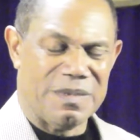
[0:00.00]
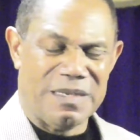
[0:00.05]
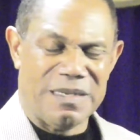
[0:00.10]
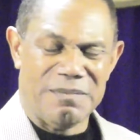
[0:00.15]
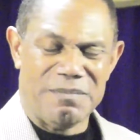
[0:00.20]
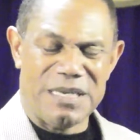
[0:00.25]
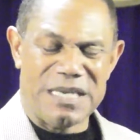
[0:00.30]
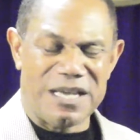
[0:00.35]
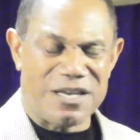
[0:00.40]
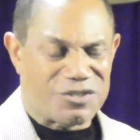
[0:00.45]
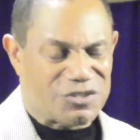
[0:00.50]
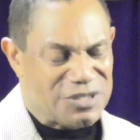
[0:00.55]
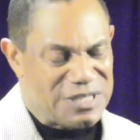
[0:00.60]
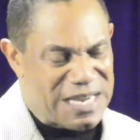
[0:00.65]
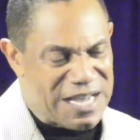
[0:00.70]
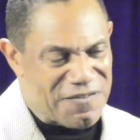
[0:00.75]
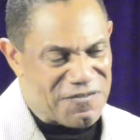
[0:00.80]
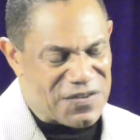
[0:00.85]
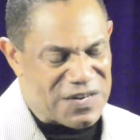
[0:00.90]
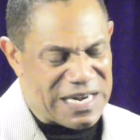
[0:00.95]
Because
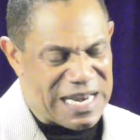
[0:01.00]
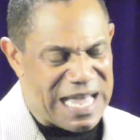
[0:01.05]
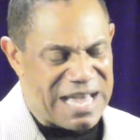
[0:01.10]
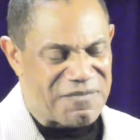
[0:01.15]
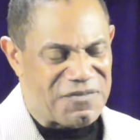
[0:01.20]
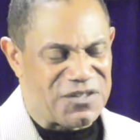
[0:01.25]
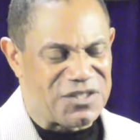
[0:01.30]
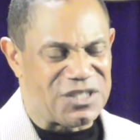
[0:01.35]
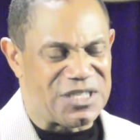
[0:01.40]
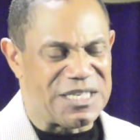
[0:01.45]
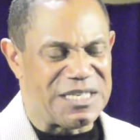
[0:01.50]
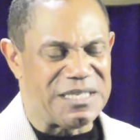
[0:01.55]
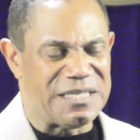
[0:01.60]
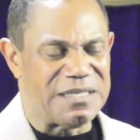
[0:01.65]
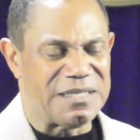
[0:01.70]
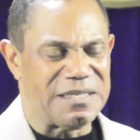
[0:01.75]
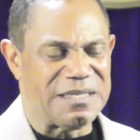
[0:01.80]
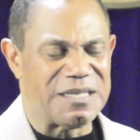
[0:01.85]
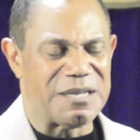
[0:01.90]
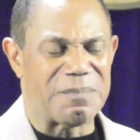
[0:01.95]
death and life is
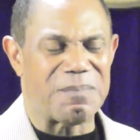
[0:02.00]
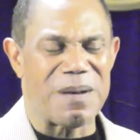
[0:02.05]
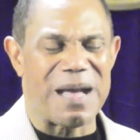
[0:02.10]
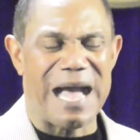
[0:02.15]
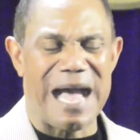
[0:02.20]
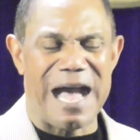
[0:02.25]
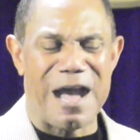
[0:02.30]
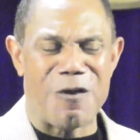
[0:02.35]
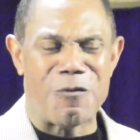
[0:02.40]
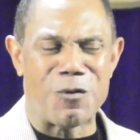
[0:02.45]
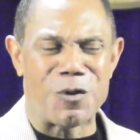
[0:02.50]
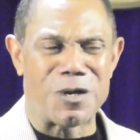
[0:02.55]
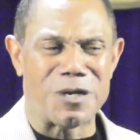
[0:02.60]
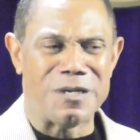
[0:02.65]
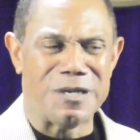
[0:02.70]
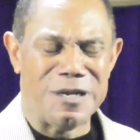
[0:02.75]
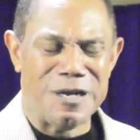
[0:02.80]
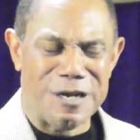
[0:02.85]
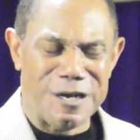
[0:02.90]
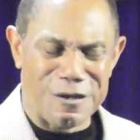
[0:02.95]
in the
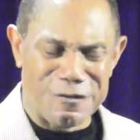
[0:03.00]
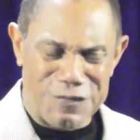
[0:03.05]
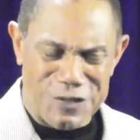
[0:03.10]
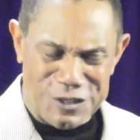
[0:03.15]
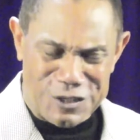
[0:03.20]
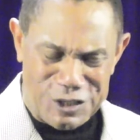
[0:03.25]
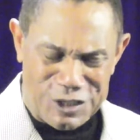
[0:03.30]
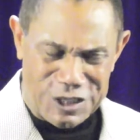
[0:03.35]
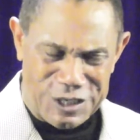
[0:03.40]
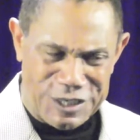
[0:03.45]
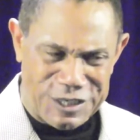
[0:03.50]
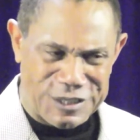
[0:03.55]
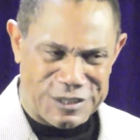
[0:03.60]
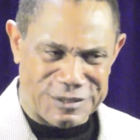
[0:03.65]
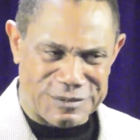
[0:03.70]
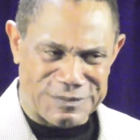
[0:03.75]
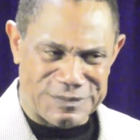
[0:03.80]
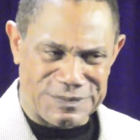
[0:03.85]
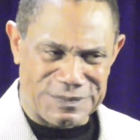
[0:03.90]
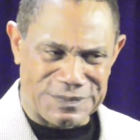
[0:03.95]
power of the
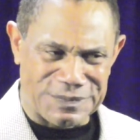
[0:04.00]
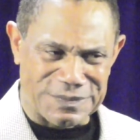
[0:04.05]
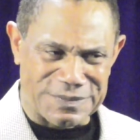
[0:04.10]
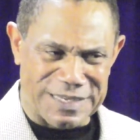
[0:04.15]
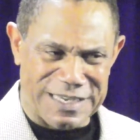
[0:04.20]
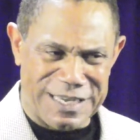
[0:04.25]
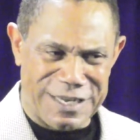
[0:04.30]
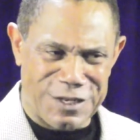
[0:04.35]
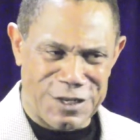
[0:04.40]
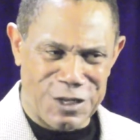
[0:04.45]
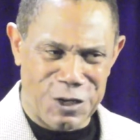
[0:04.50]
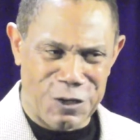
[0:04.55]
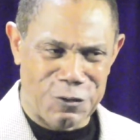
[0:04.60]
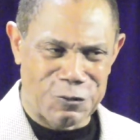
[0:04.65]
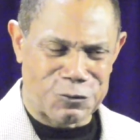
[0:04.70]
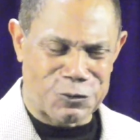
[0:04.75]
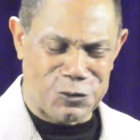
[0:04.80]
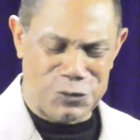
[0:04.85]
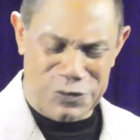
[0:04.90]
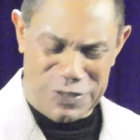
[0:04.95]
tongue. And
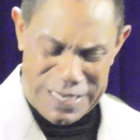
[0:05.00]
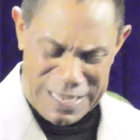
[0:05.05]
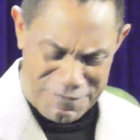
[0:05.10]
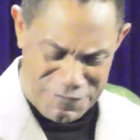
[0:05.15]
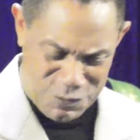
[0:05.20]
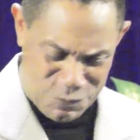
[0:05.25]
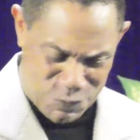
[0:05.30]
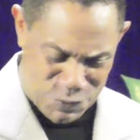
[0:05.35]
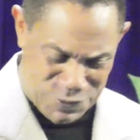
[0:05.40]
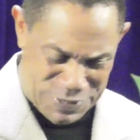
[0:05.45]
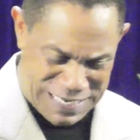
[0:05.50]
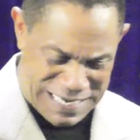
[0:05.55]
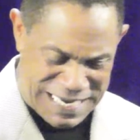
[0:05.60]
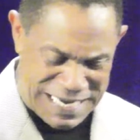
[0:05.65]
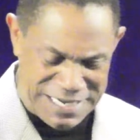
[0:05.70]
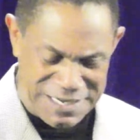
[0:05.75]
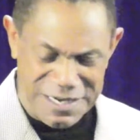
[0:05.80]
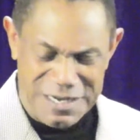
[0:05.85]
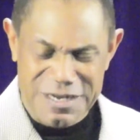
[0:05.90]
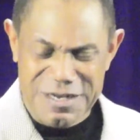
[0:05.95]
those who love it will
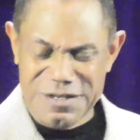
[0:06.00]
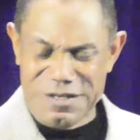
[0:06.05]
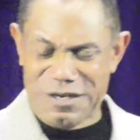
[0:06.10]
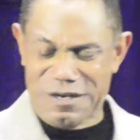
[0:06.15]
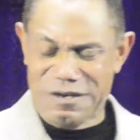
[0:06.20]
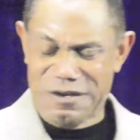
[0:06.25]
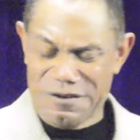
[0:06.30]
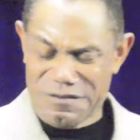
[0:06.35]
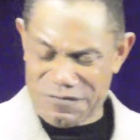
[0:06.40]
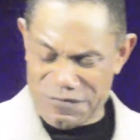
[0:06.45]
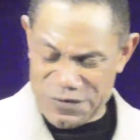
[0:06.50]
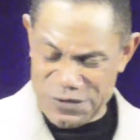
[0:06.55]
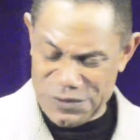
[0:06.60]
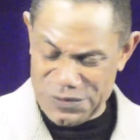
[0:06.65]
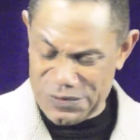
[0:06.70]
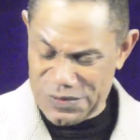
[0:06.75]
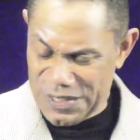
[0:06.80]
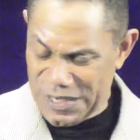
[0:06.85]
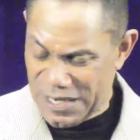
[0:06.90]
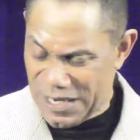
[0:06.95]
eat the
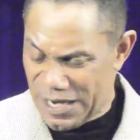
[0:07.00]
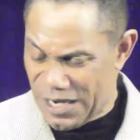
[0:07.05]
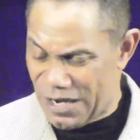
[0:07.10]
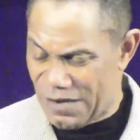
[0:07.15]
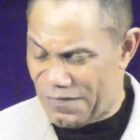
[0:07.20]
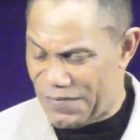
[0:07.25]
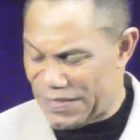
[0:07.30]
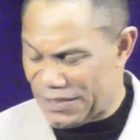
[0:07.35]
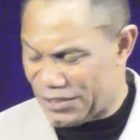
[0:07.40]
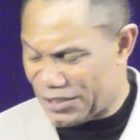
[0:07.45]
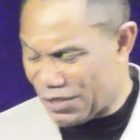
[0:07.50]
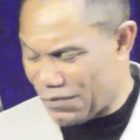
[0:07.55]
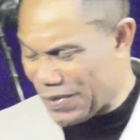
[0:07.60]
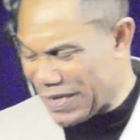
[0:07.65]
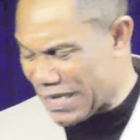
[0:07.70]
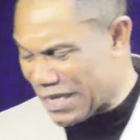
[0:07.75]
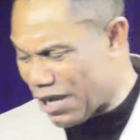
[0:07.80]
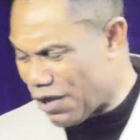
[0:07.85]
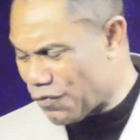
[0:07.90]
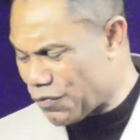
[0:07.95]
fruit of it. So
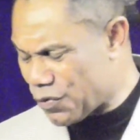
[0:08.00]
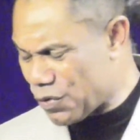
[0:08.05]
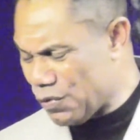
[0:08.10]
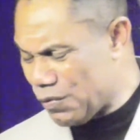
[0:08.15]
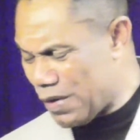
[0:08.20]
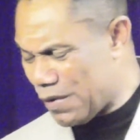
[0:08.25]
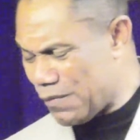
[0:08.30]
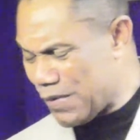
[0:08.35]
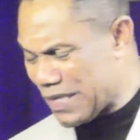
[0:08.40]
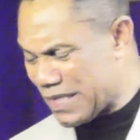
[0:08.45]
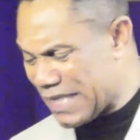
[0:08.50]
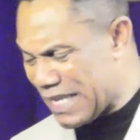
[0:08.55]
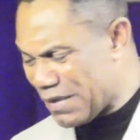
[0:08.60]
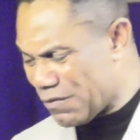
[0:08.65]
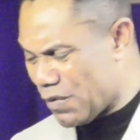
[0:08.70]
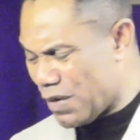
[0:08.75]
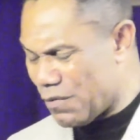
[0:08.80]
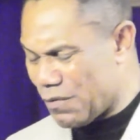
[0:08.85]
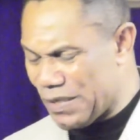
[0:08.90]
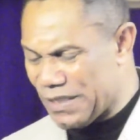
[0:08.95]
we go through what we
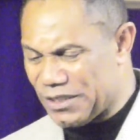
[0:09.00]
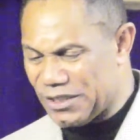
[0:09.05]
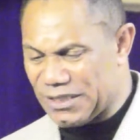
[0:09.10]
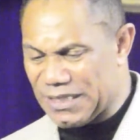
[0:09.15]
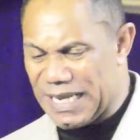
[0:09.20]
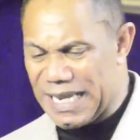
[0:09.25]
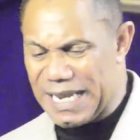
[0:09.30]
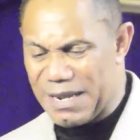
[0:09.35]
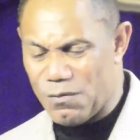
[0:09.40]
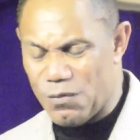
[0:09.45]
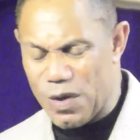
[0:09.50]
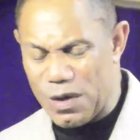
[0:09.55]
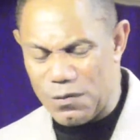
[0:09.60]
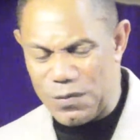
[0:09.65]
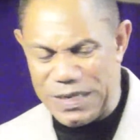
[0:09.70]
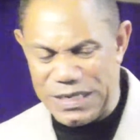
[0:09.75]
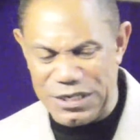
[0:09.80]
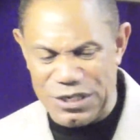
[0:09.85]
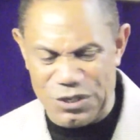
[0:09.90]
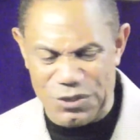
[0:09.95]
think, what we say, and
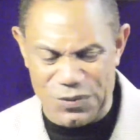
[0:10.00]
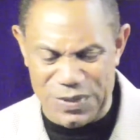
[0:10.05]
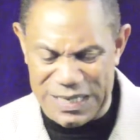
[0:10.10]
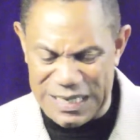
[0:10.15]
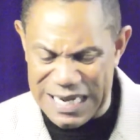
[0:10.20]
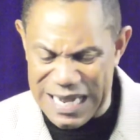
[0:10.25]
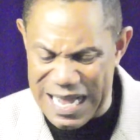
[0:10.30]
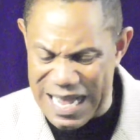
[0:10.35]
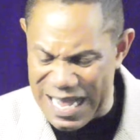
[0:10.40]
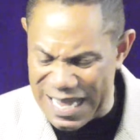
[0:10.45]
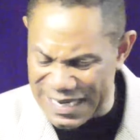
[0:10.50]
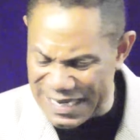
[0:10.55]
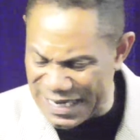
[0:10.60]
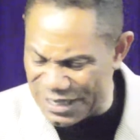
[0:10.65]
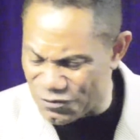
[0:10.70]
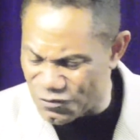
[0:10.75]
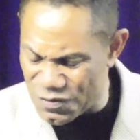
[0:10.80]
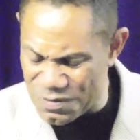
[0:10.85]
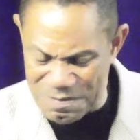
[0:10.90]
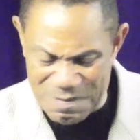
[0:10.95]
what we do. And God
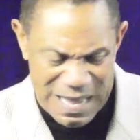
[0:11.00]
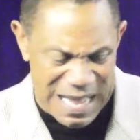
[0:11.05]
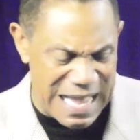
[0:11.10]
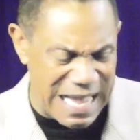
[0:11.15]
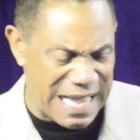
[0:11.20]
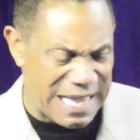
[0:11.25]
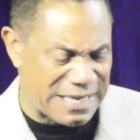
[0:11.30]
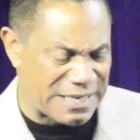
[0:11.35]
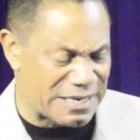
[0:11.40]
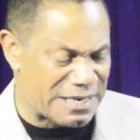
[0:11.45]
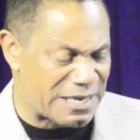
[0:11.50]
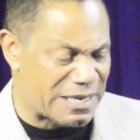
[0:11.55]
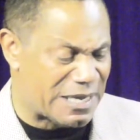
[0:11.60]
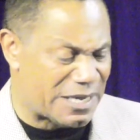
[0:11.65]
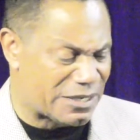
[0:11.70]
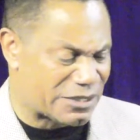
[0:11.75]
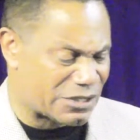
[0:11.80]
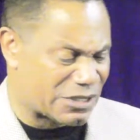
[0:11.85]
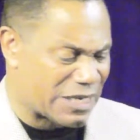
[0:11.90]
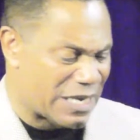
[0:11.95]
has reminded
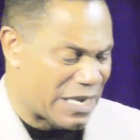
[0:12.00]
us